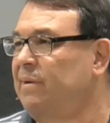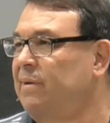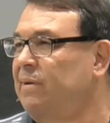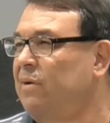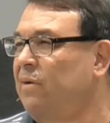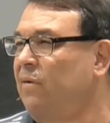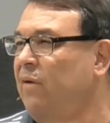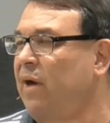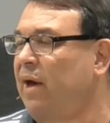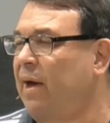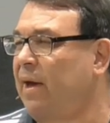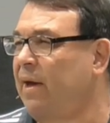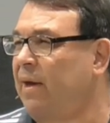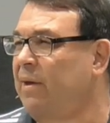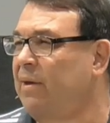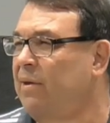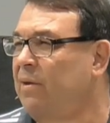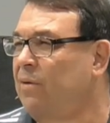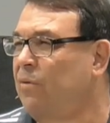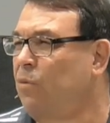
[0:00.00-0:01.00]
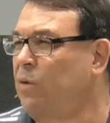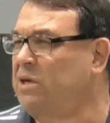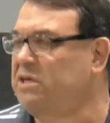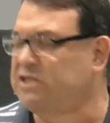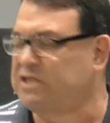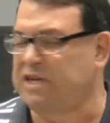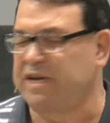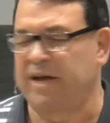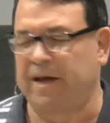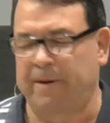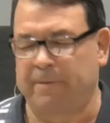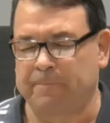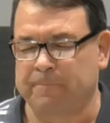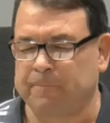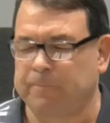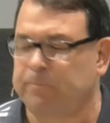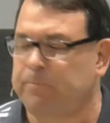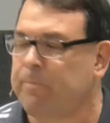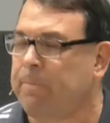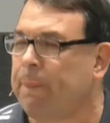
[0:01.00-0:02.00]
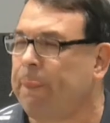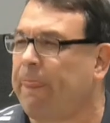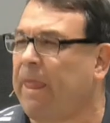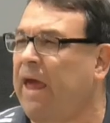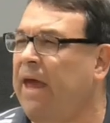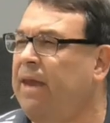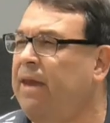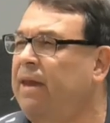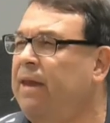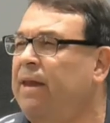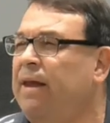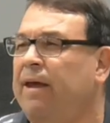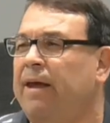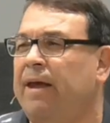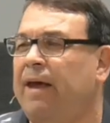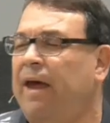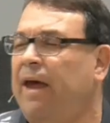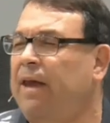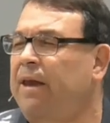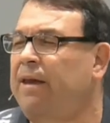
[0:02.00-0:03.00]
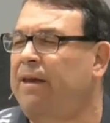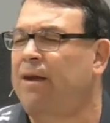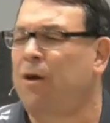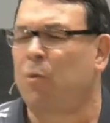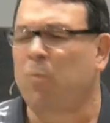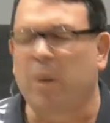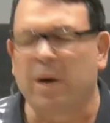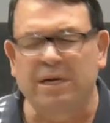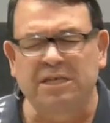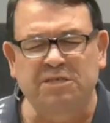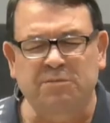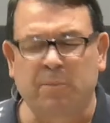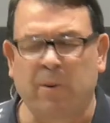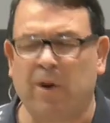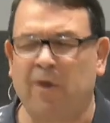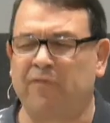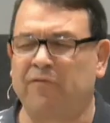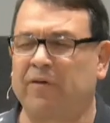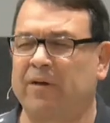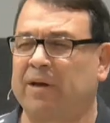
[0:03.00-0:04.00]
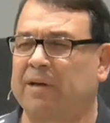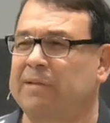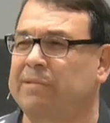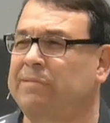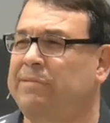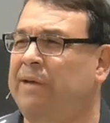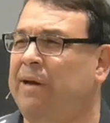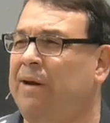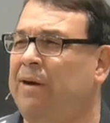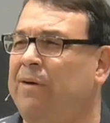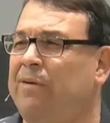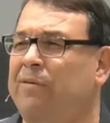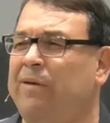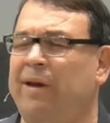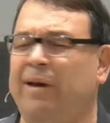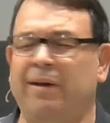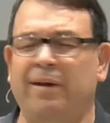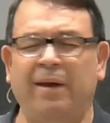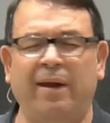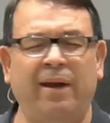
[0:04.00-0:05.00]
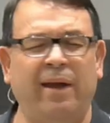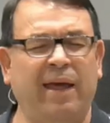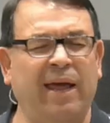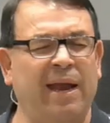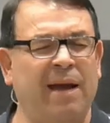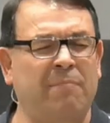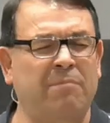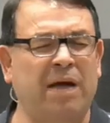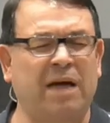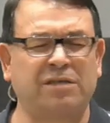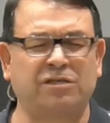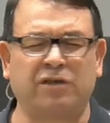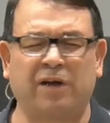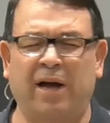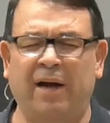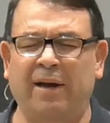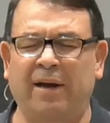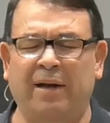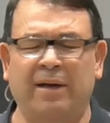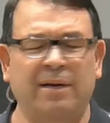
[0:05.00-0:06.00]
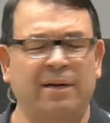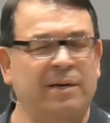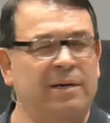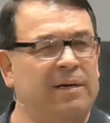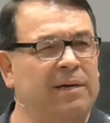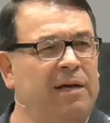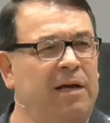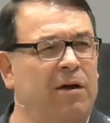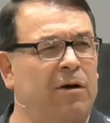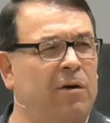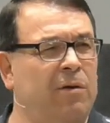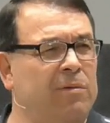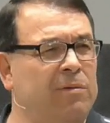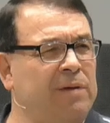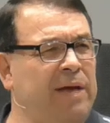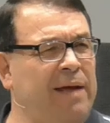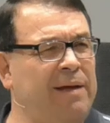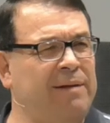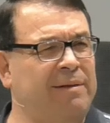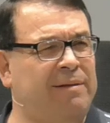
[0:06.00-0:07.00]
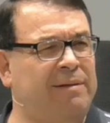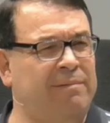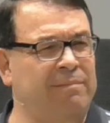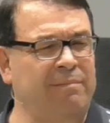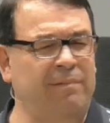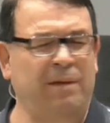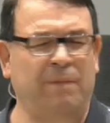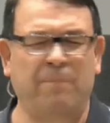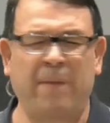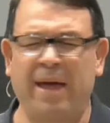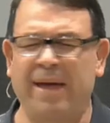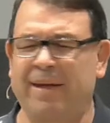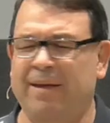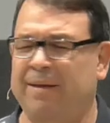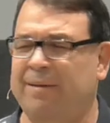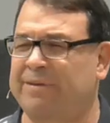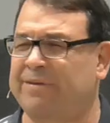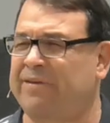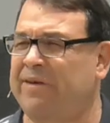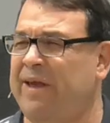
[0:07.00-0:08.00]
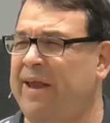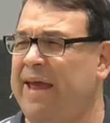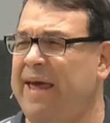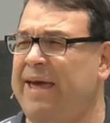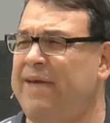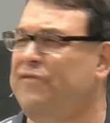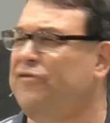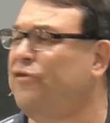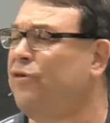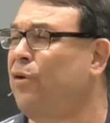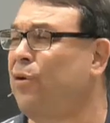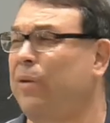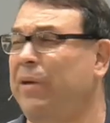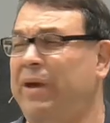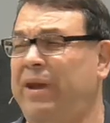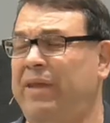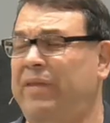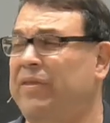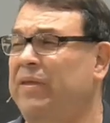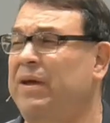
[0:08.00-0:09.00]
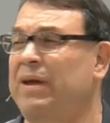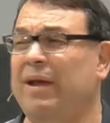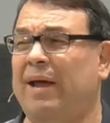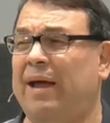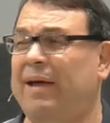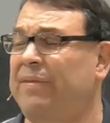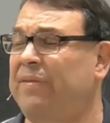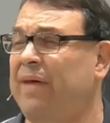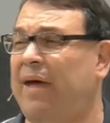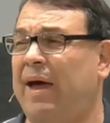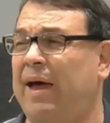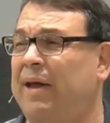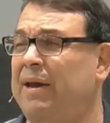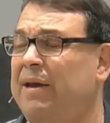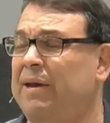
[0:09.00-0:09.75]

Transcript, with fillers: okay? We sin, and nobody's perfect, And again, I'm not trying to, make sin easy or anything like that,